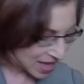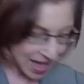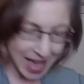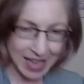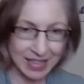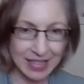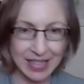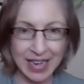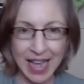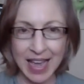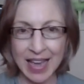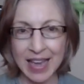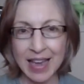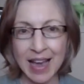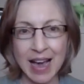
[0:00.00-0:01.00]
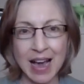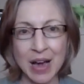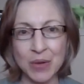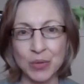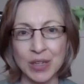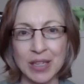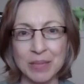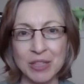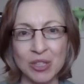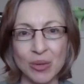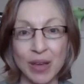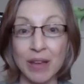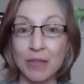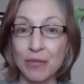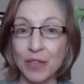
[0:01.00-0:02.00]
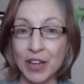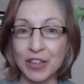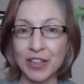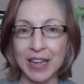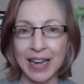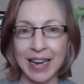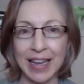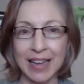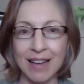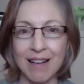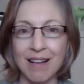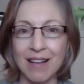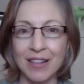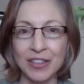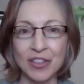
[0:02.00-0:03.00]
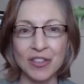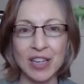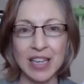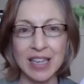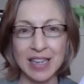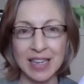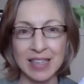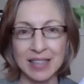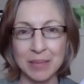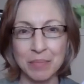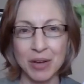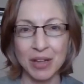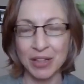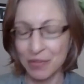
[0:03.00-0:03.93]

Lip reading: And today we're going to be doing finger knitting. All you need is a ball